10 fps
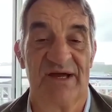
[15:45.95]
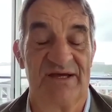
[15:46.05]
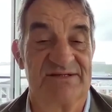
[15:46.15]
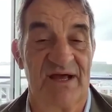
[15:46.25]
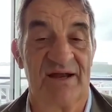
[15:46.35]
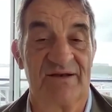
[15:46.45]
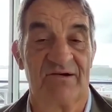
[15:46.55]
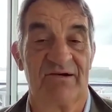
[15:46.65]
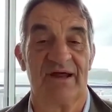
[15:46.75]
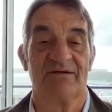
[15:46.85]
days
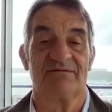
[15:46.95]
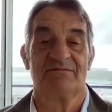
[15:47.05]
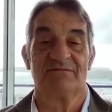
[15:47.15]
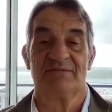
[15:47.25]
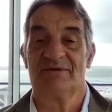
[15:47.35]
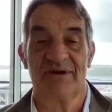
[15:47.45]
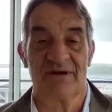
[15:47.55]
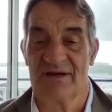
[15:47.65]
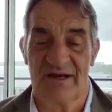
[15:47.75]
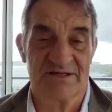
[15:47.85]
underground,
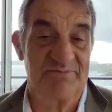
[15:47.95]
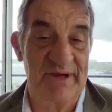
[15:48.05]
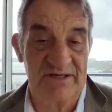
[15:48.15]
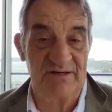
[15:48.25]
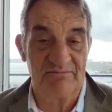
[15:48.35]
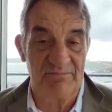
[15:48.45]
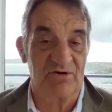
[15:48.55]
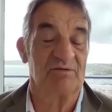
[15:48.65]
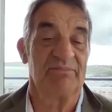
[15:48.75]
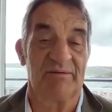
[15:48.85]
inspecting
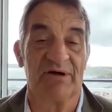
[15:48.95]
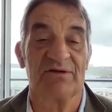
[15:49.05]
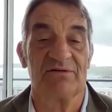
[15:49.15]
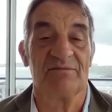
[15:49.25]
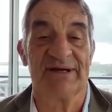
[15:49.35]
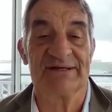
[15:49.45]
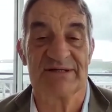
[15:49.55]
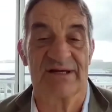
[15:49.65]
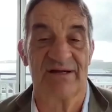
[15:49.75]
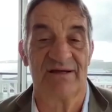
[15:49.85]
bottle by bottle,
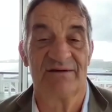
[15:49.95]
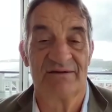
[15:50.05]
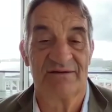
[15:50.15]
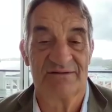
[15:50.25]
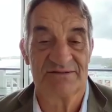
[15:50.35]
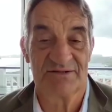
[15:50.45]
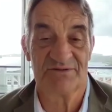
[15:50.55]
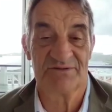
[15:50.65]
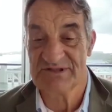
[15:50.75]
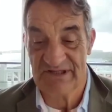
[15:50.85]
basically,
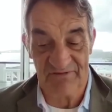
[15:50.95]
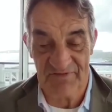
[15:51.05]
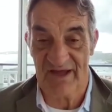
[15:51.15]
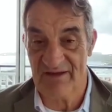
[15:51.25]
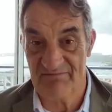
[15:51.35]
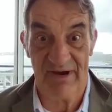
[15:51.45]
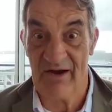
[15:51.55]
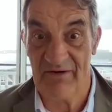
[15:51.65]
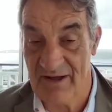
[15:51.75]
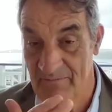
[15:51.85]
to see if they
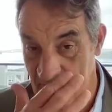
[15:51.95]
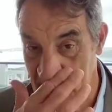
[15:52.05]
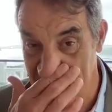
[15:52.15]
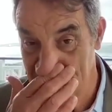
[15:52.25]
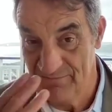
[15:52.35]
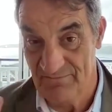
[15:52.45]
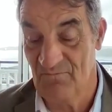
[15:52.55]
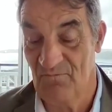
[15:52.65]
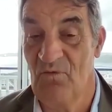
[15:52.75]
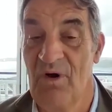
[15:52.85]
married up with
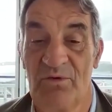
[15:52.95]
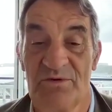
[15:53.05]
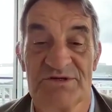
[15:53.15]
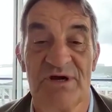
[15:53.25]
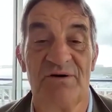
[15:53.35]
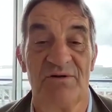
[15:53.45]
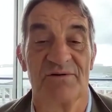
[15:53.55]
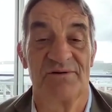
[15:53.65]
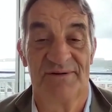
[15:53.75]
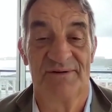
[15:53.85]
what we were told.